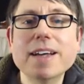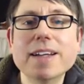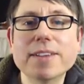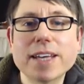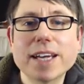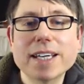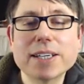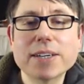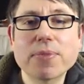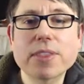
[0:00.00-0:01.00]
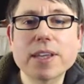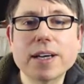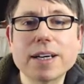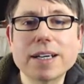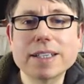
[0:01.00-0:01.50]
then
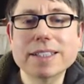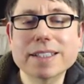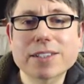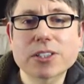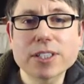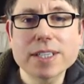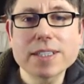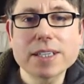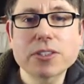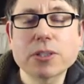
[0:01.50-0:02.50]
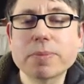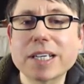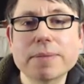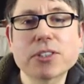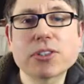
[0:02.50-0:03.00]
it's a good idea to be
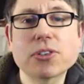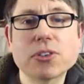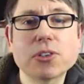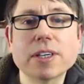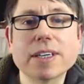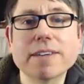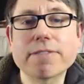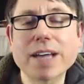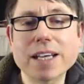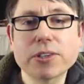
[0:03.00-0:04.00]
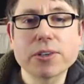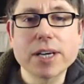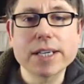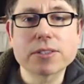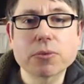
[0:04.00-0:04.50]
able to
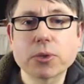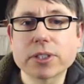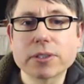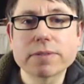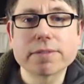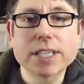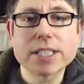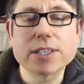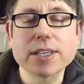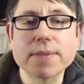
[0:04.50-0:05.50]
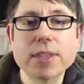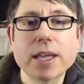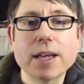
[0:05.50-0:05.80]
evaluate what you've written,